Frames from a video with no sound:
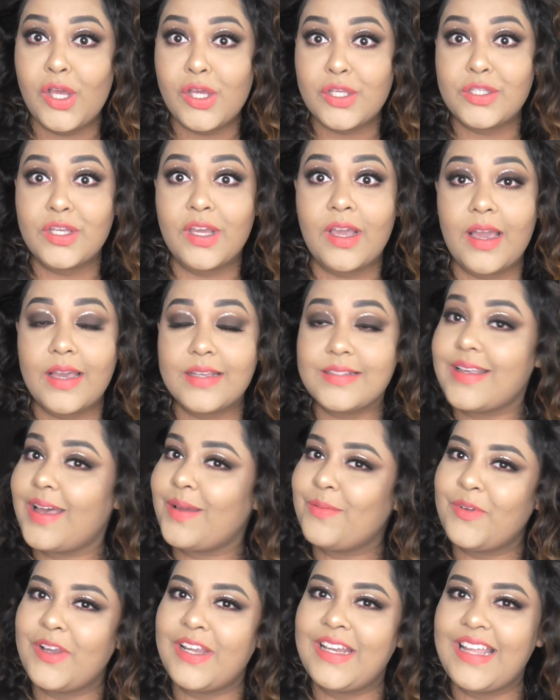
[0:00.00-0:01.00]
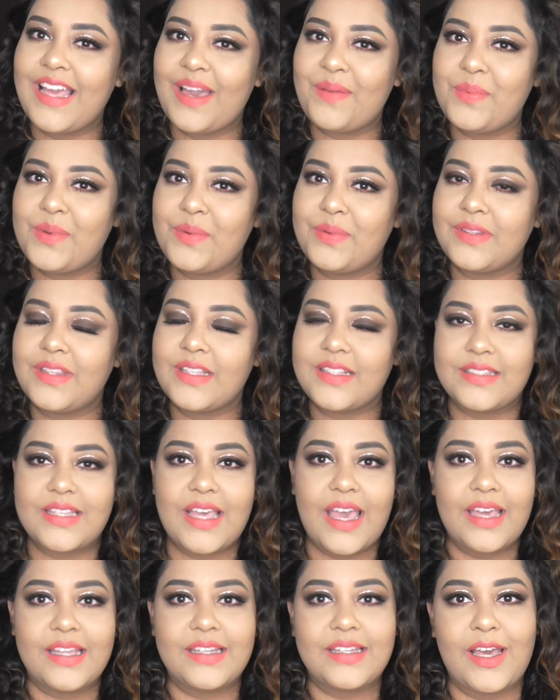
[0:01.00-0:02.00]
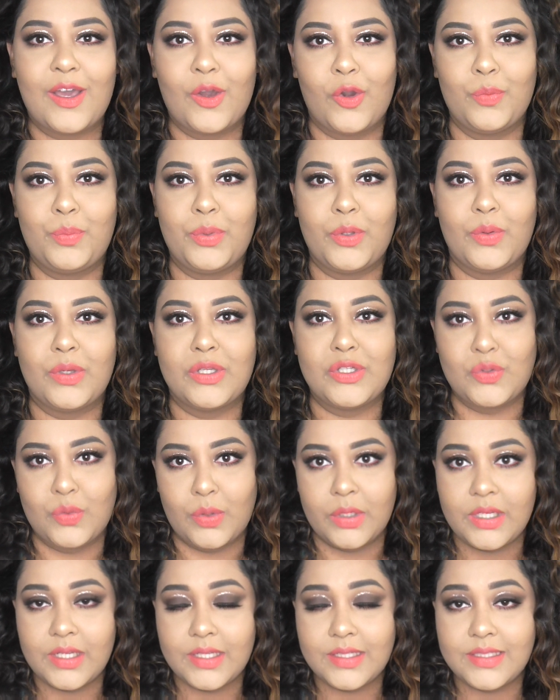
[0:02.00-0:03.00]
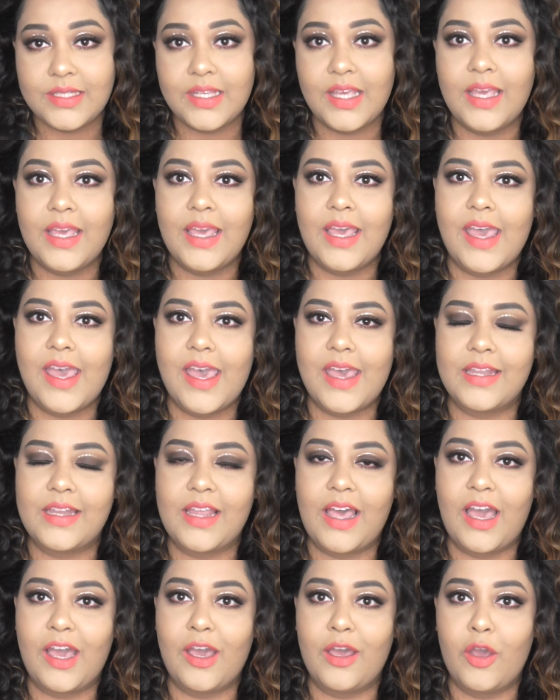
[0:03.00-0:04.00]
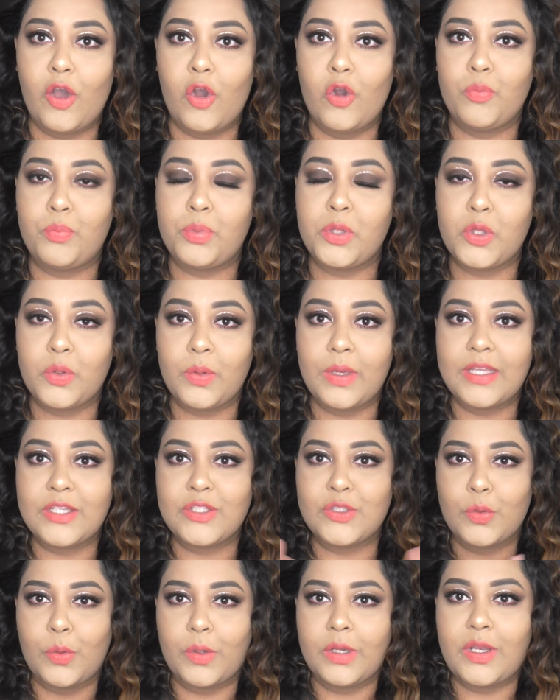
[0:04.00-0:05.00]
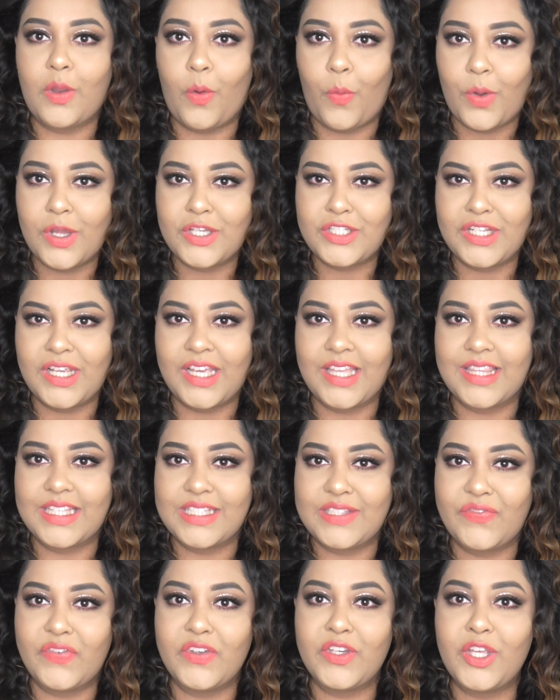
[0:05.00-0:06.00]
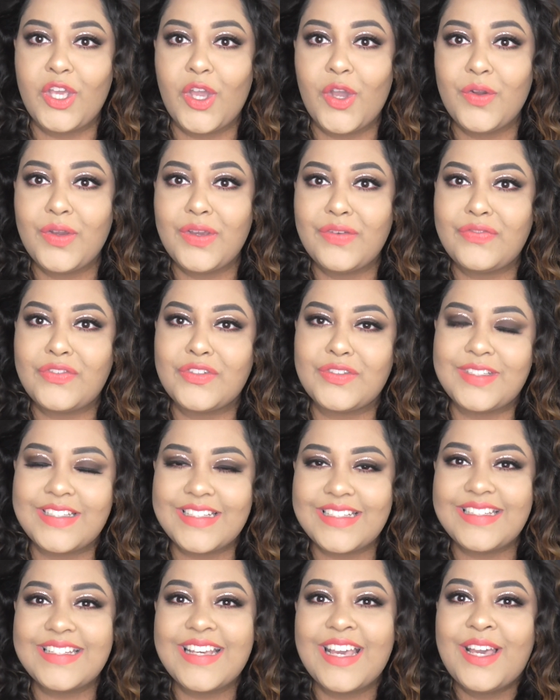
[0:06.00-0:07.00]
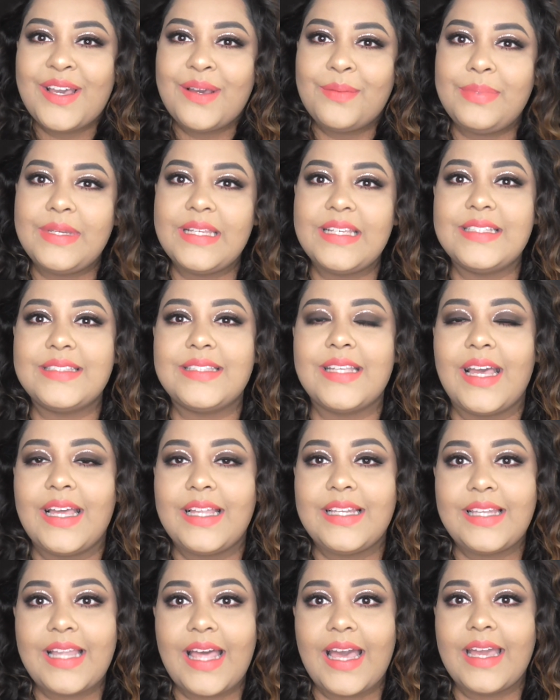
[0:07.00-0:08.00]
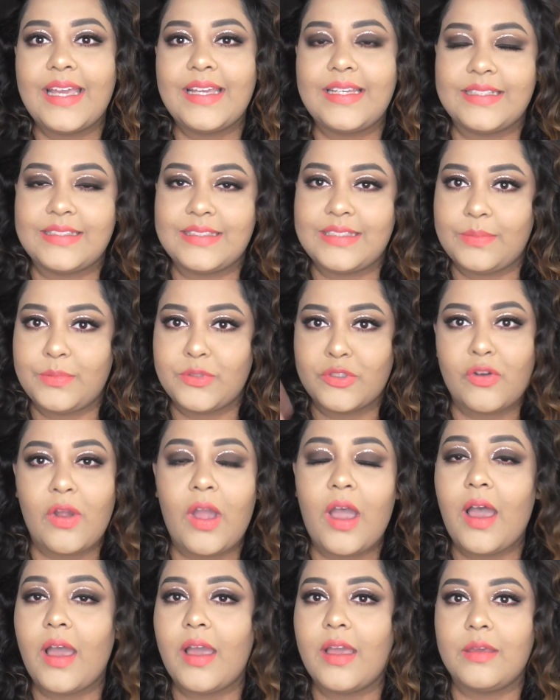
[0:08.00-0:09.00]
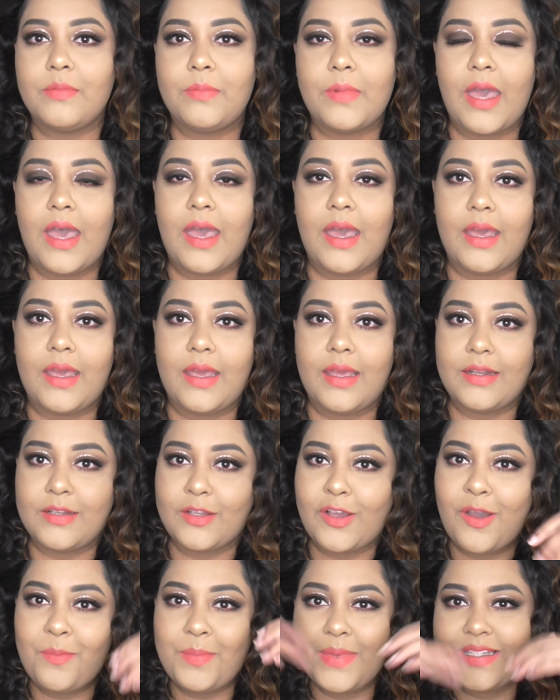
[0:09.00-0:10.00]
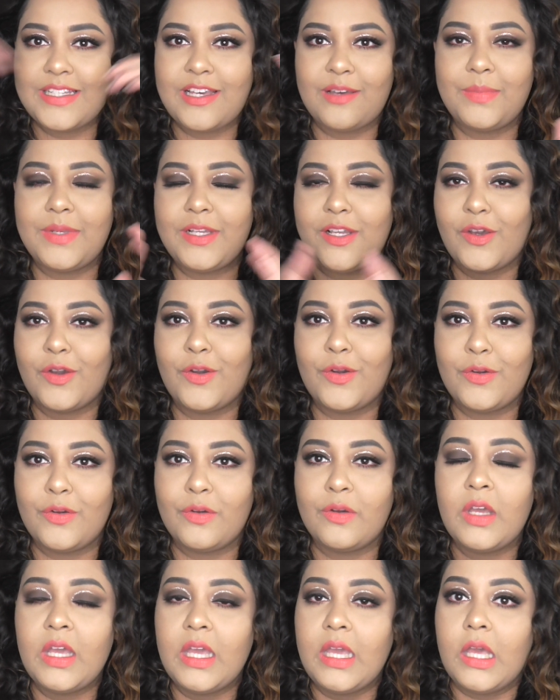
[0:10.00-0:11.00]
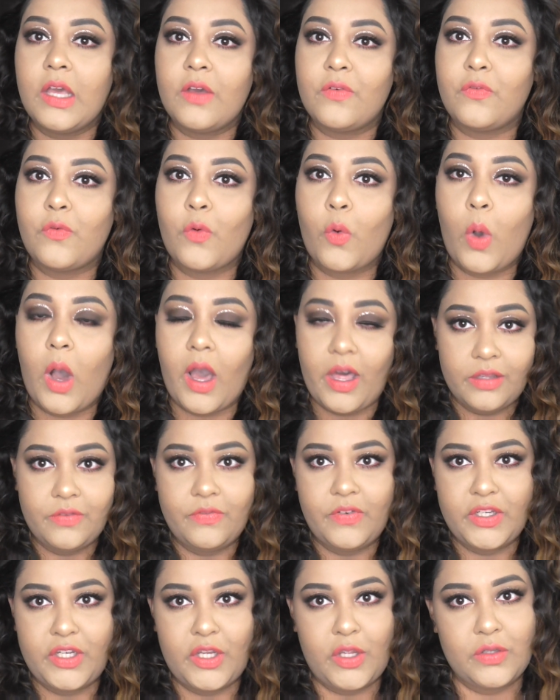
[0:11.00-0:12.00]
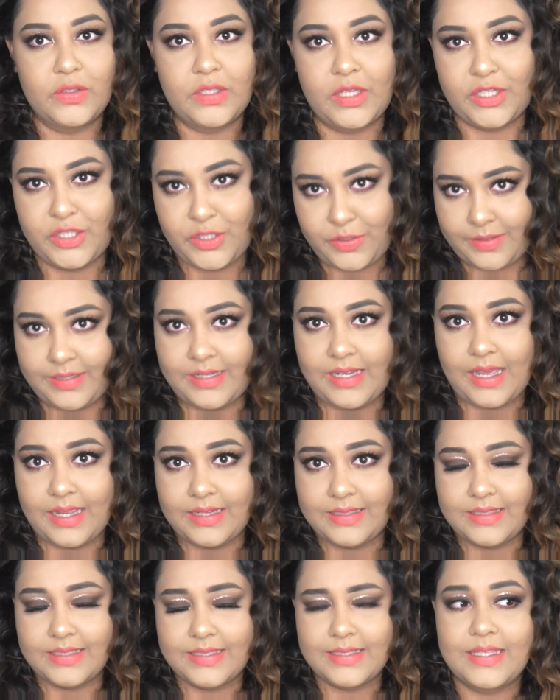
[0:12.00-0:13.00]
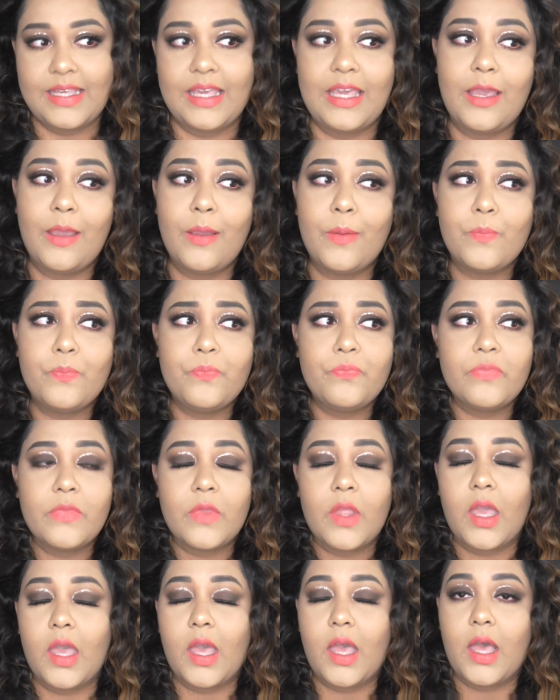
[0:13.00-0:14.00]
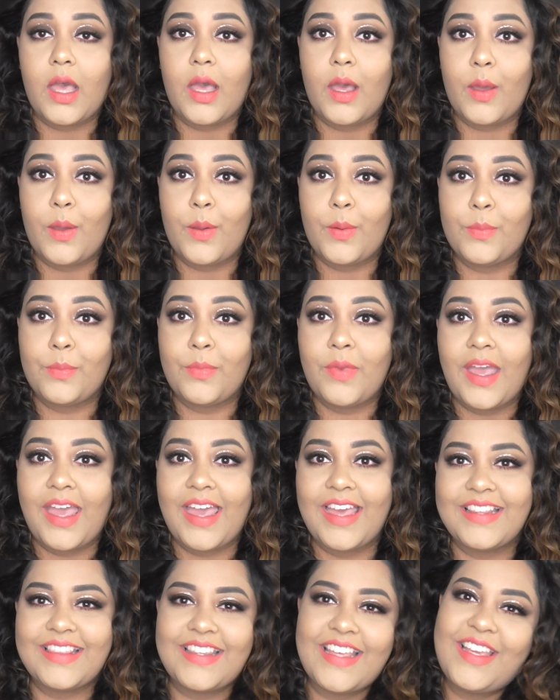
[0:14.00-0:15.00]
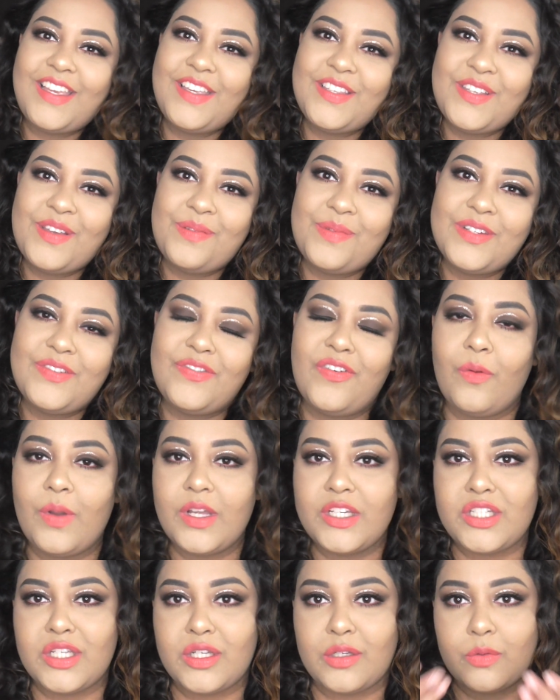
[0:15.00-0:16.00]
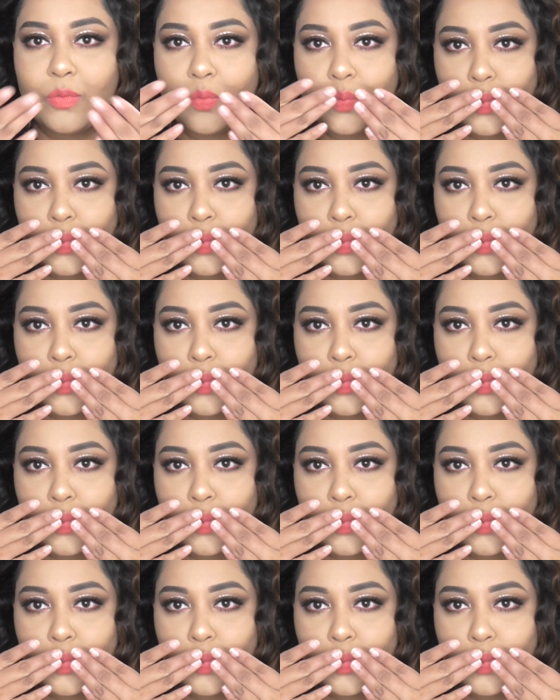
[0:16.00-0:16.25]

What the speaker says: So guys, I'm really happy with this, and I hope you enjoyed it, and I hope you enjoyed watching this video. If you did, please like and subscribe and comment down below for other videos that you'd like to see, and thank you so much for watching.